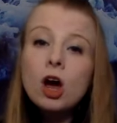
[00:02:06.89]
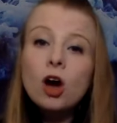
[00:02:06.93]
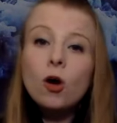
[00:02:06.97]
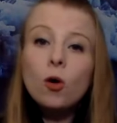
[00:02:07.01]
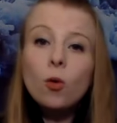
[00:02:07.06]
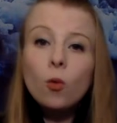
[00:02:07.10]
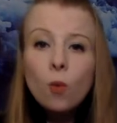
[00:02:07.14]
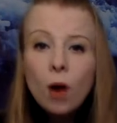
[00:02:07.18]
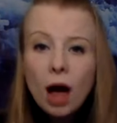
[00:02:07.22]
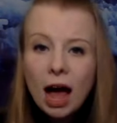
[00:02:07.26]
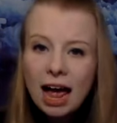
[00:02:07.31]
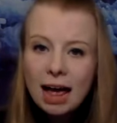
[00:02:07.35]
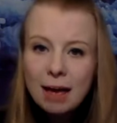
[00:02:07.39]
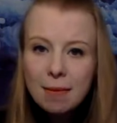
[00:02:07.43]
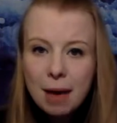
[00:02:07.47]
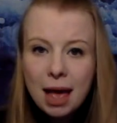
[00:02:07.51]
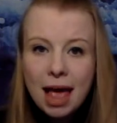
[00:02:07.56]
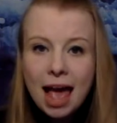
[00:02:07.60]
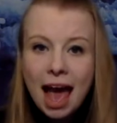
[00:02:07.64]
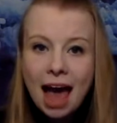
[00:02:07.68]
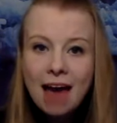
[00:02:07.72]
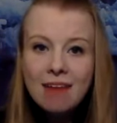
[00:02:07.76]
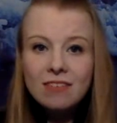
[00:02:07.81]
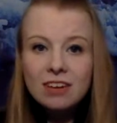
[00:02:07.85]
Why am I
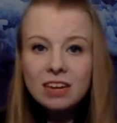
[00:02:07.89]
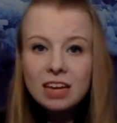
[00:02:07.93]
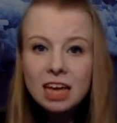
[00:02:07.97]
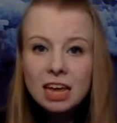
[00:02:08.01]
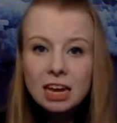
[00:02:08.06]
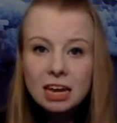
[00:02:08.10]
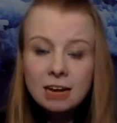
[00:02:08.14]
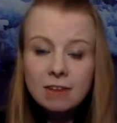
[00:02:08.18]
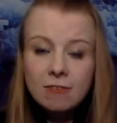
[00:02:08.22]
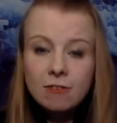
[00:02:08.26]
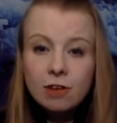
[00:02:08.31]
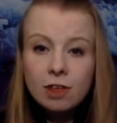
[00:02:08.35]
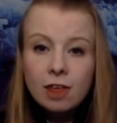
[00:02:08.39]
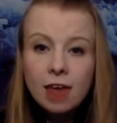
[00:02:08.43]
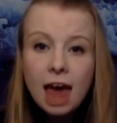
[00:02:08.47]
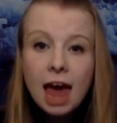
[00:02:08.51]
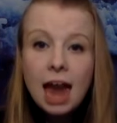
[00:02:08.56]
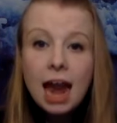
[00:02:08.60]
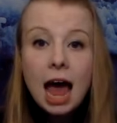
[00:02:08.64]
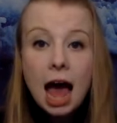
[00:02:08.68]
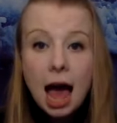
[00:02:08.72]
advocating for that?